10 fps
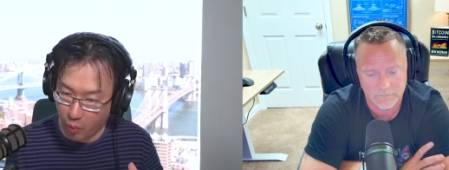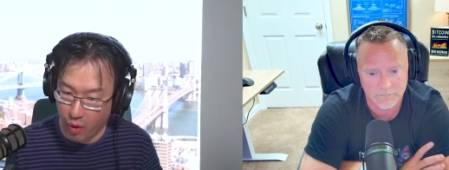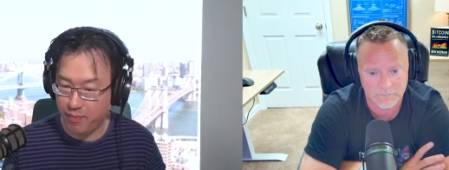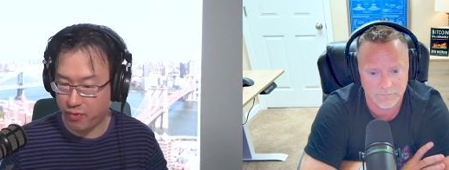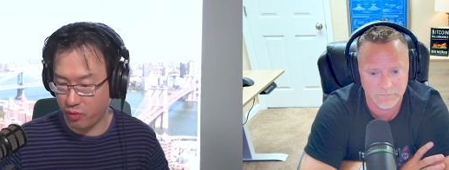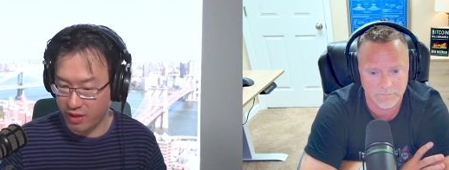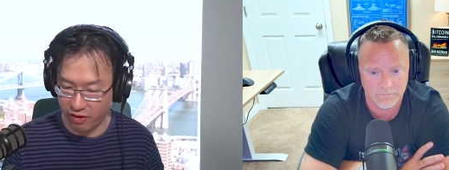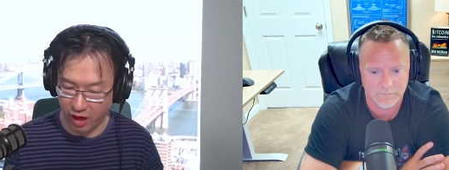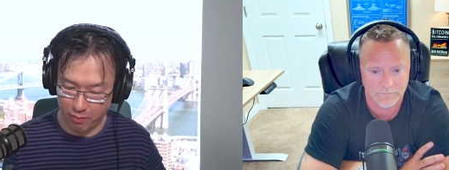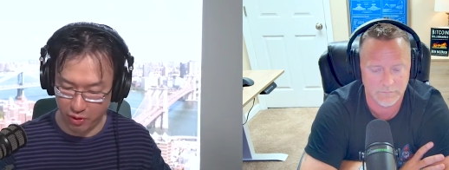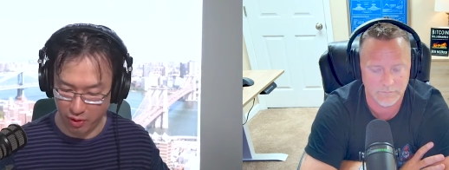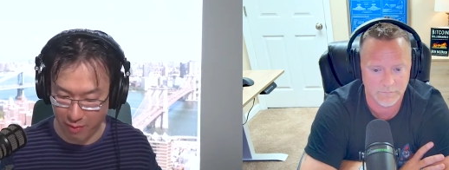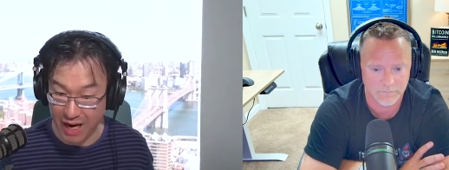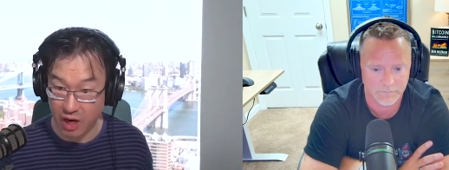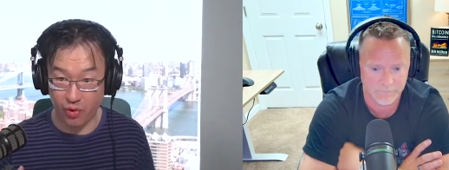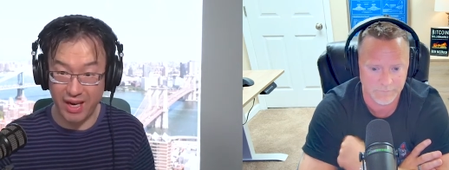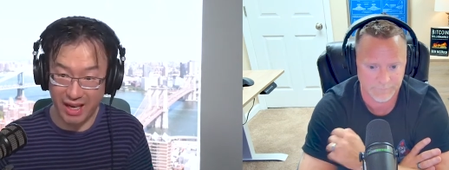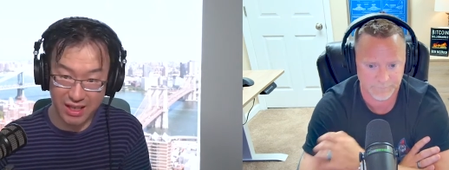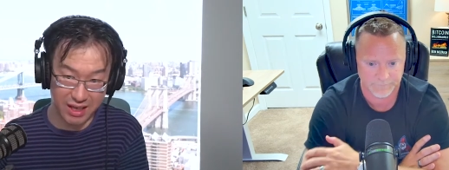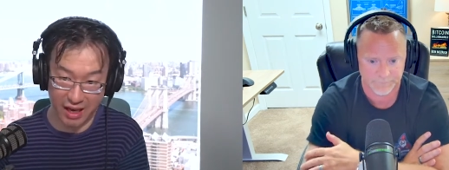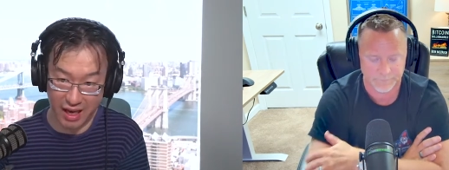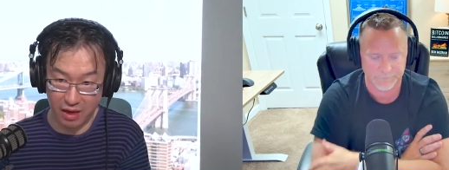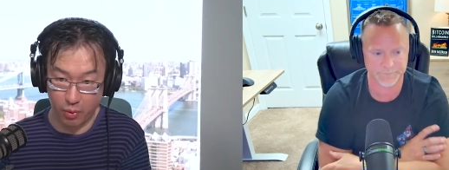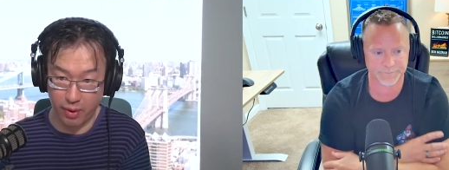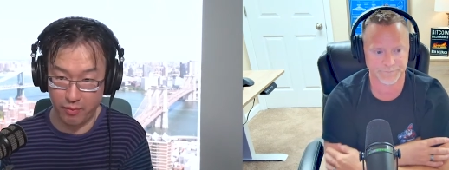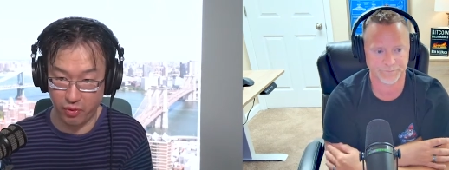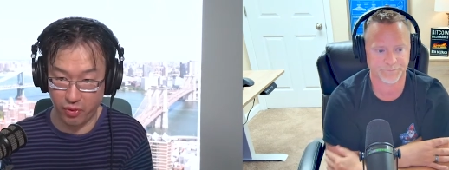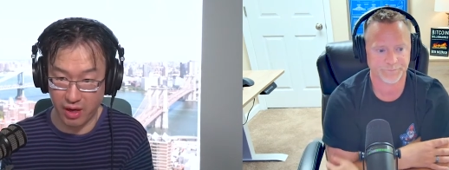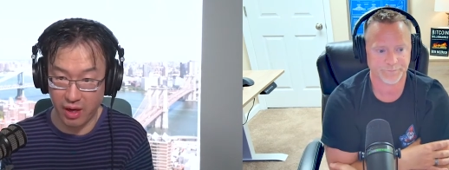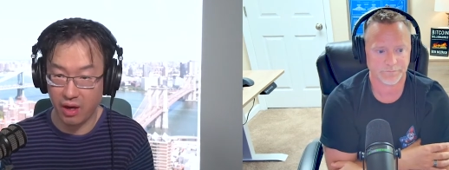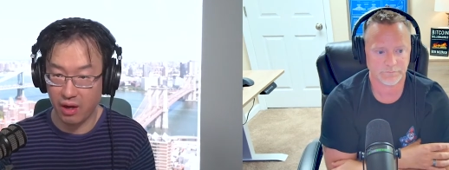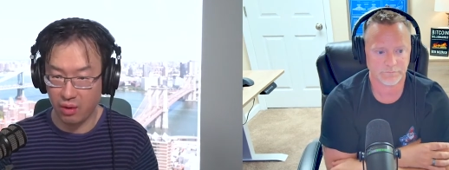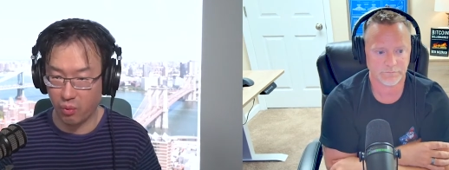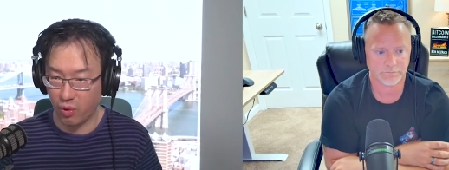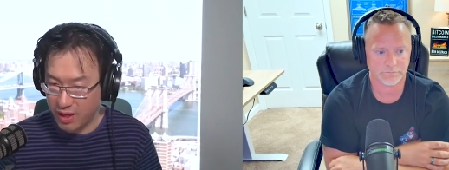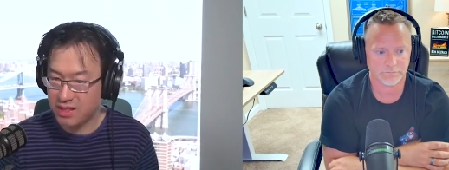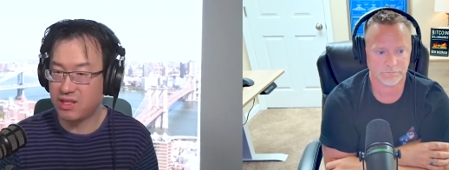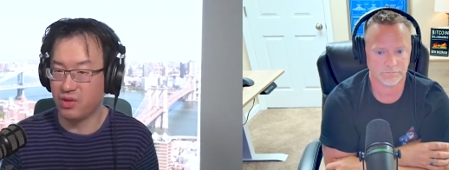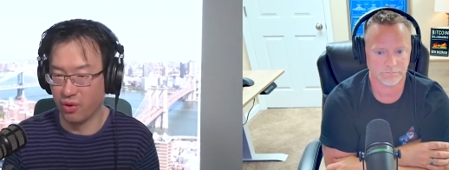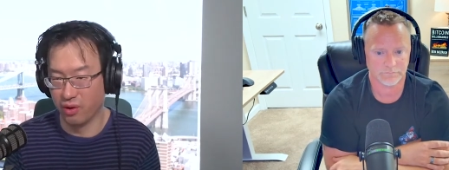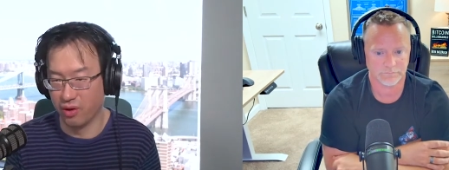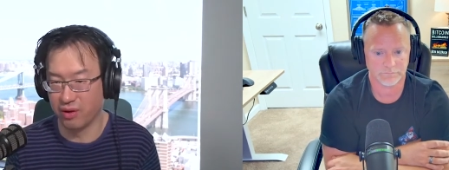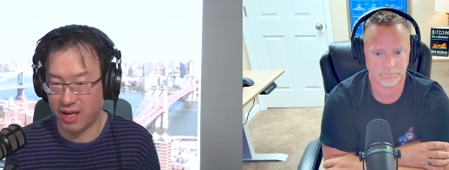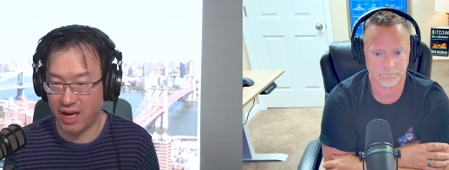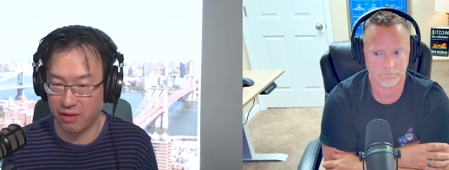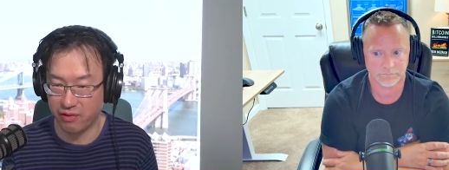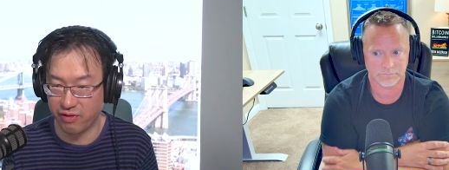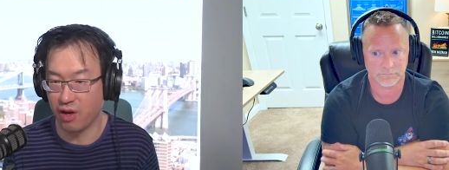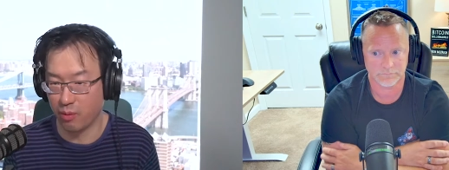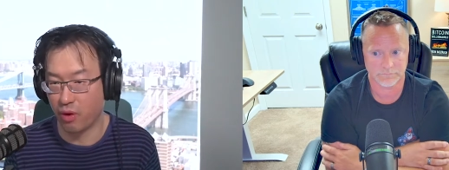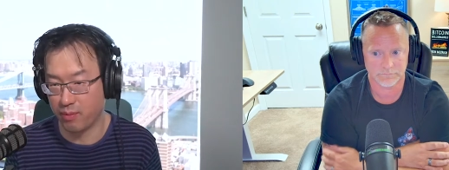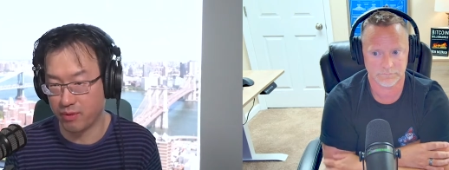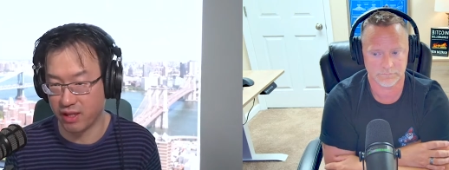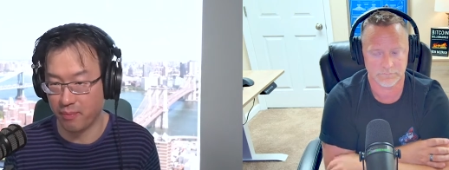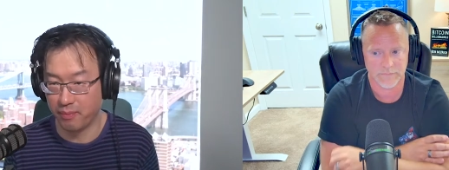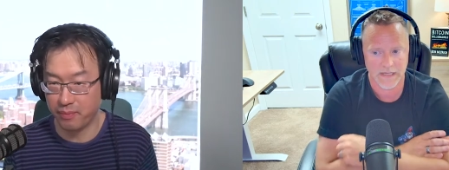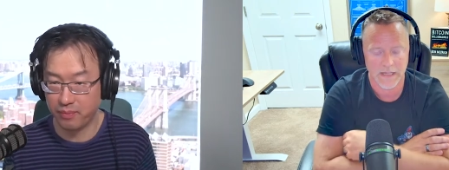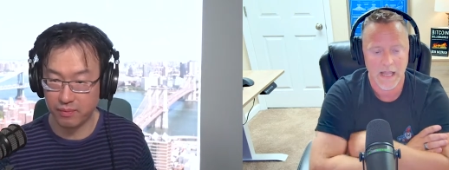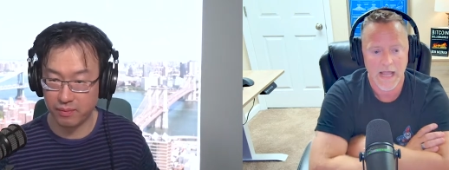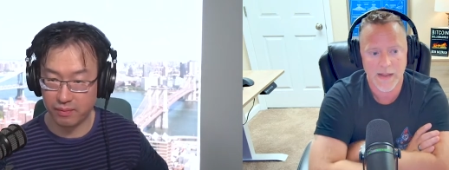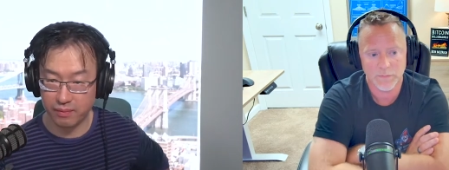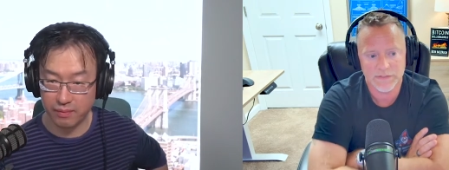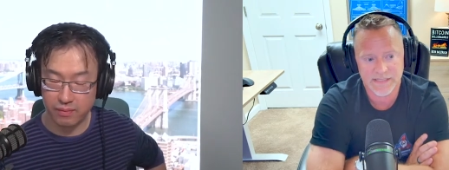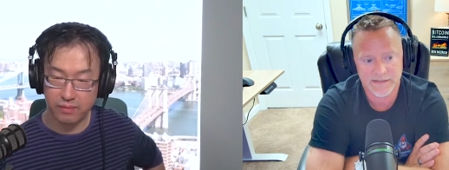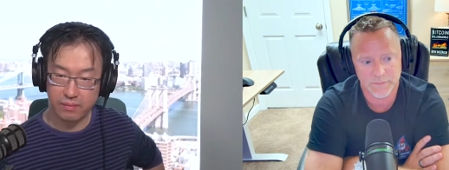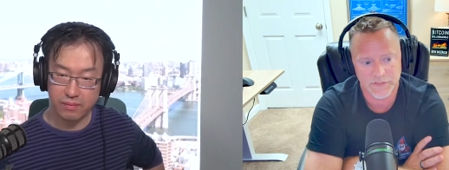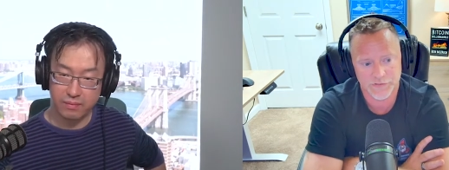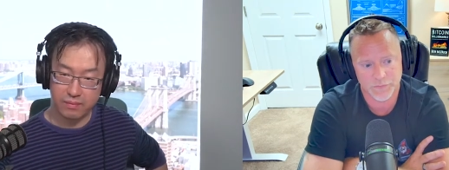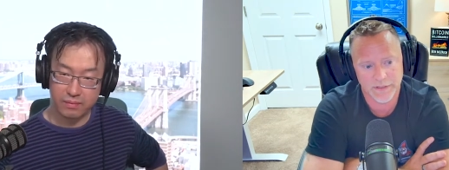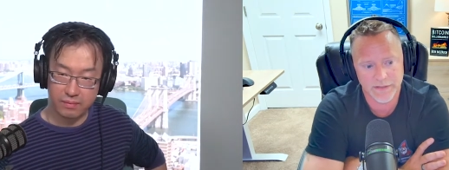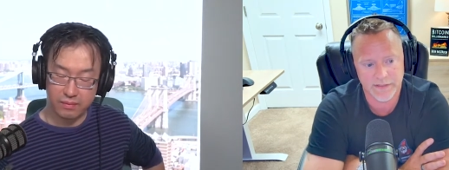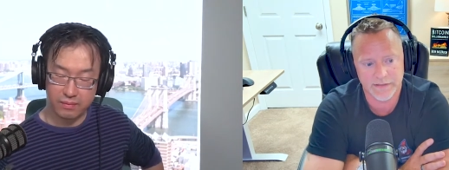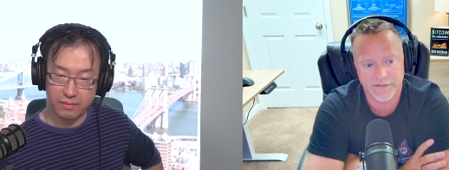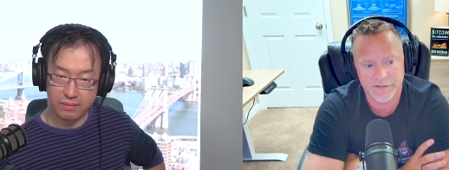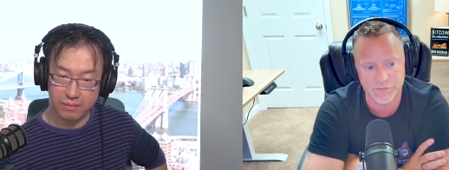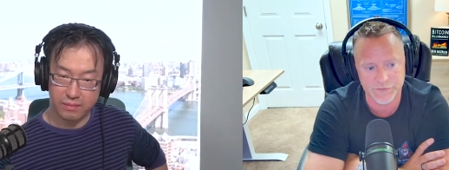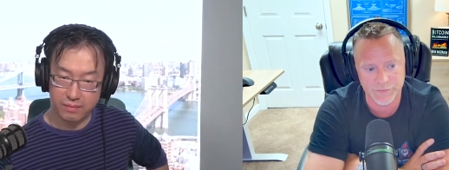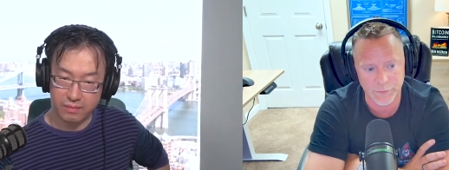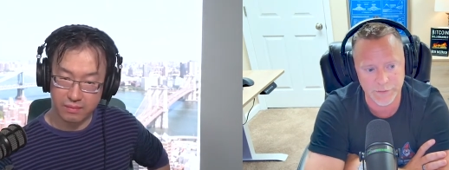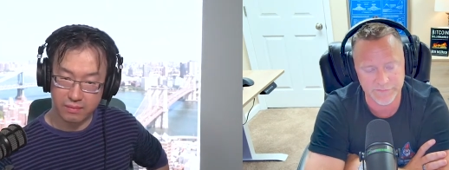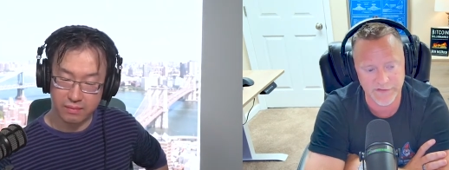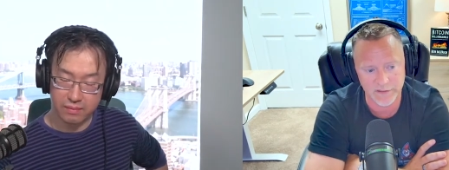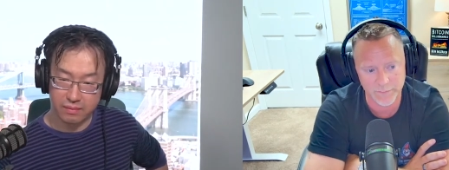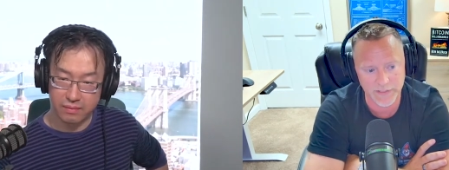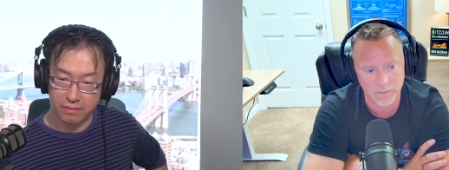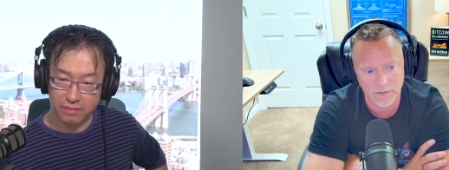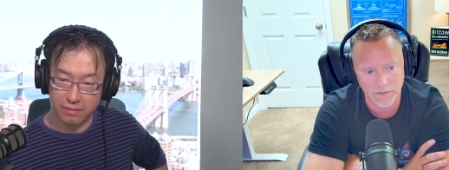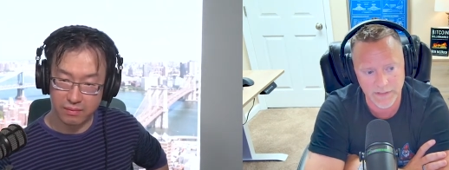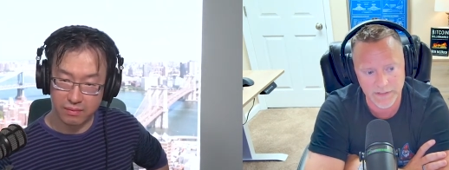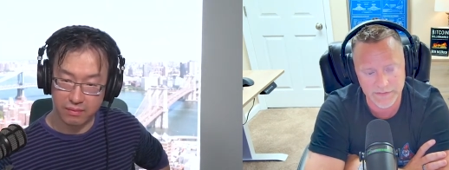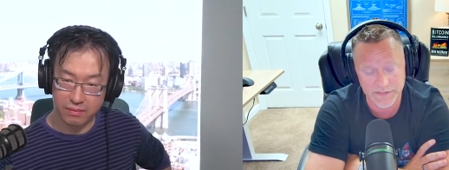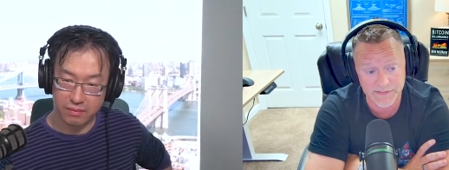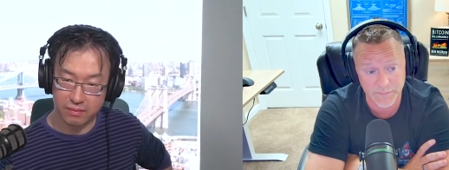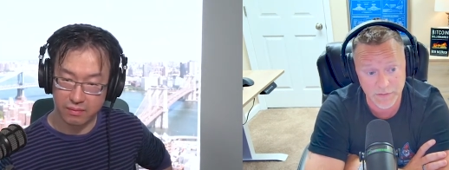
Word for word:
Speaker 1: Web3 developer migrating to the land of Web3 what is your kind of value prop to them?
Speaker 2: I would say the majority of the individuals who are developing on our ecosystem,